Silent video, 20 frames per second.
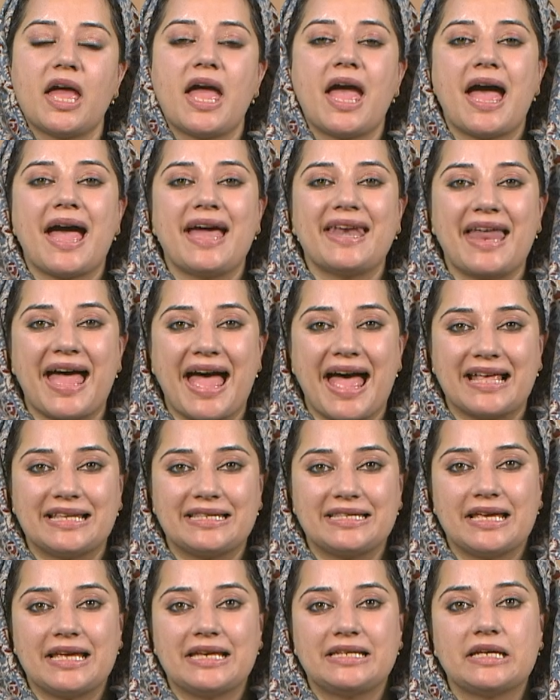an
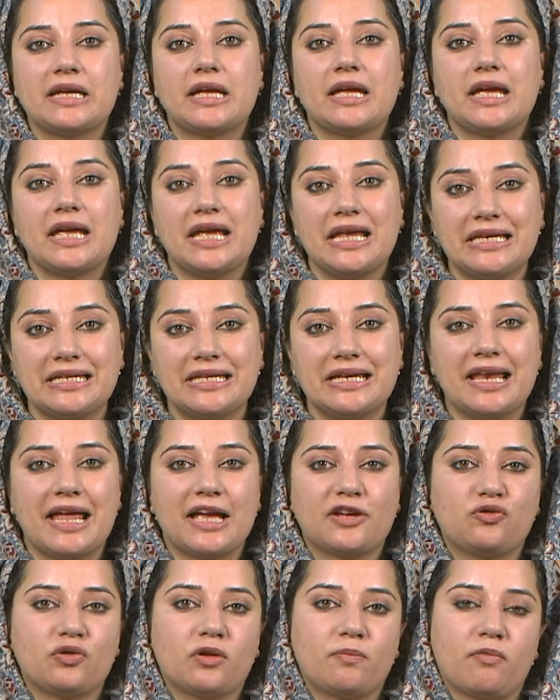asset,
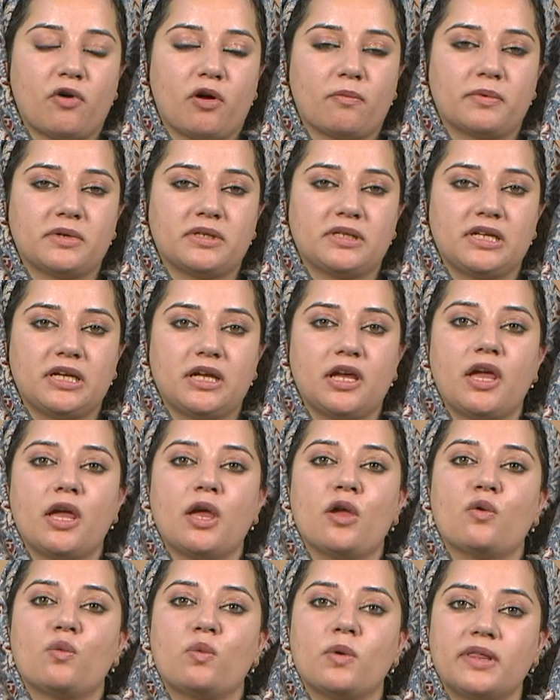intellectual property
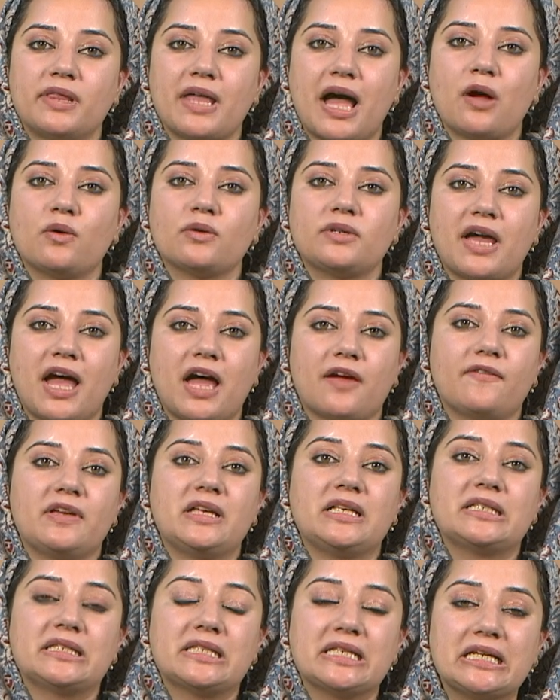without having
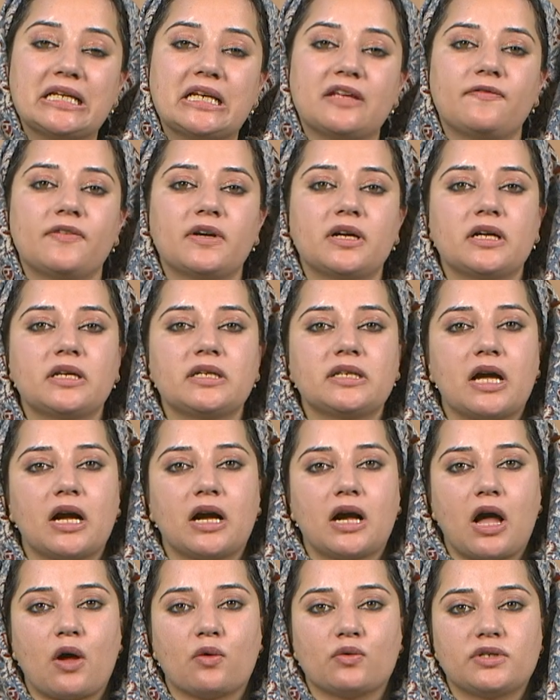significant
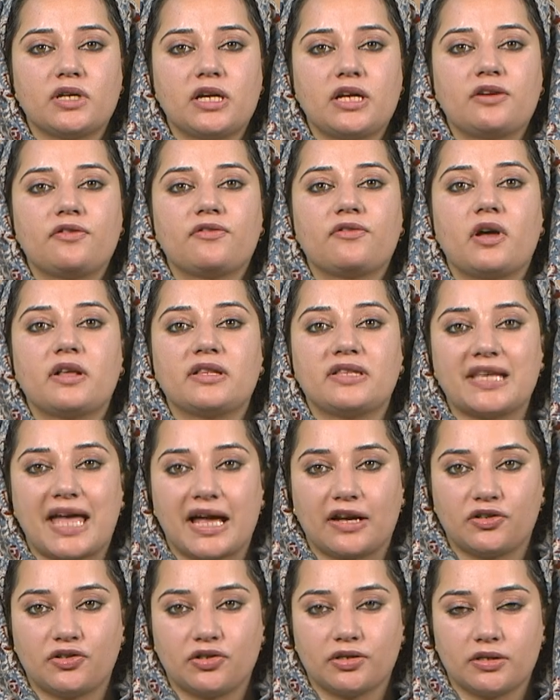accounting
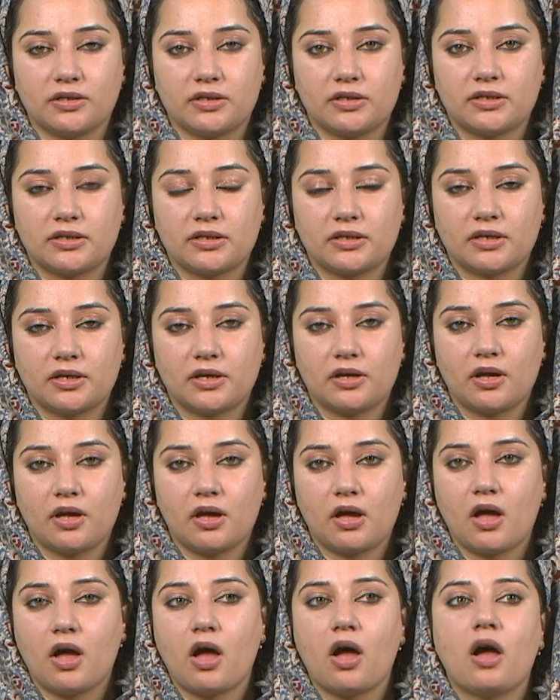transactions.
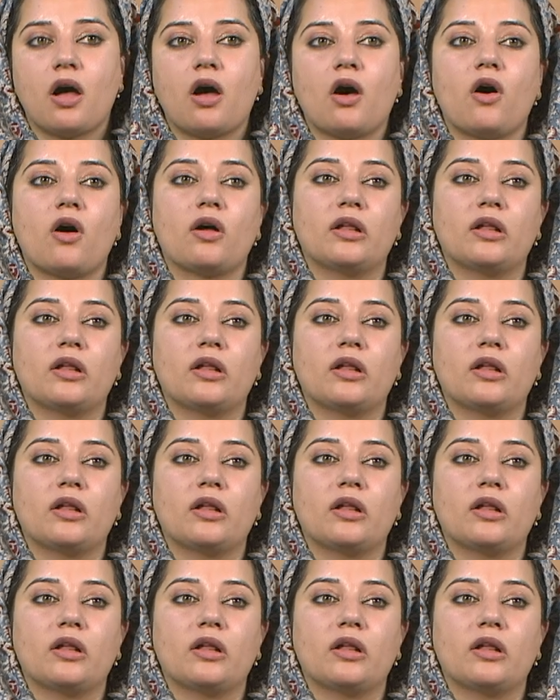On